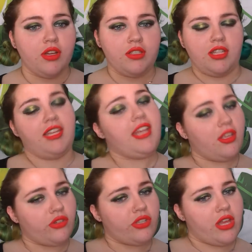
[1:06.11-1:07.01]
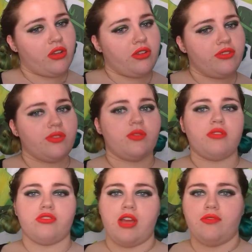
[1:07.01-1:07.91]
to like nature centers or
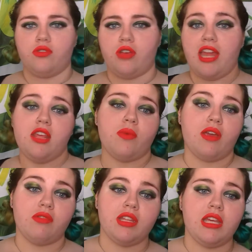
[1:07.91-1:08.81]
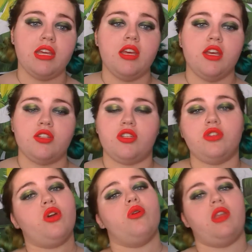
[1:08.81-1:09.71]
travel anywhere really to
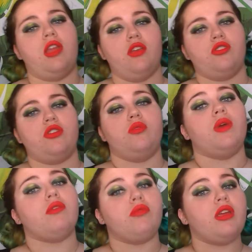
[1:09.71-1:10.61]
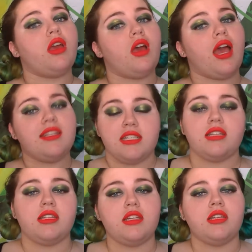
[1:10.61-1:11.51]
go to nature, when
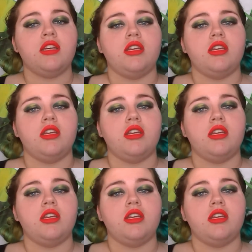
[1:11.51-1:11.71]
ideally,